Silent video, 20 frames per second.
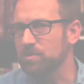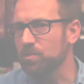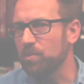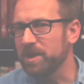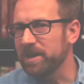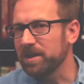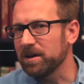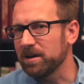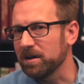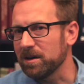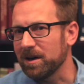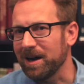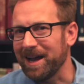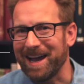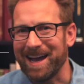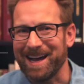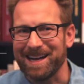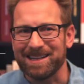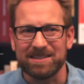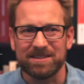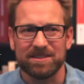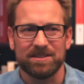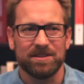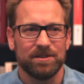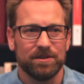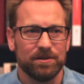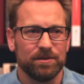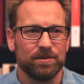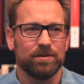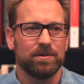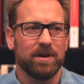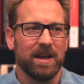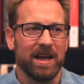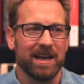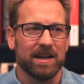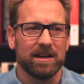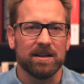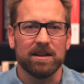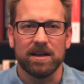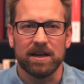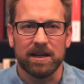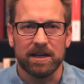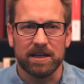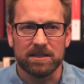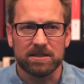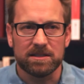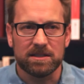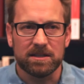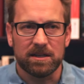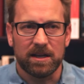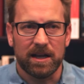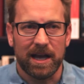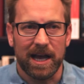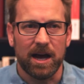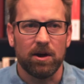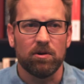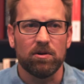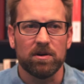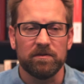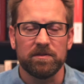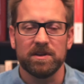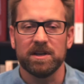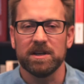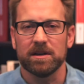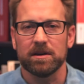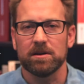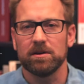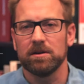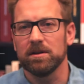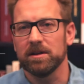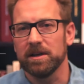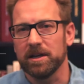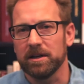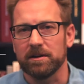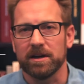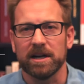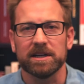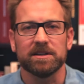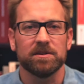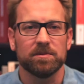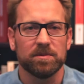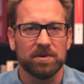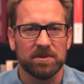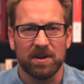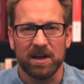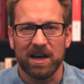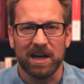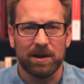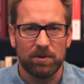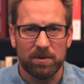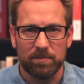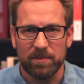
we are asked to analyze how a vehicle interacted with a highway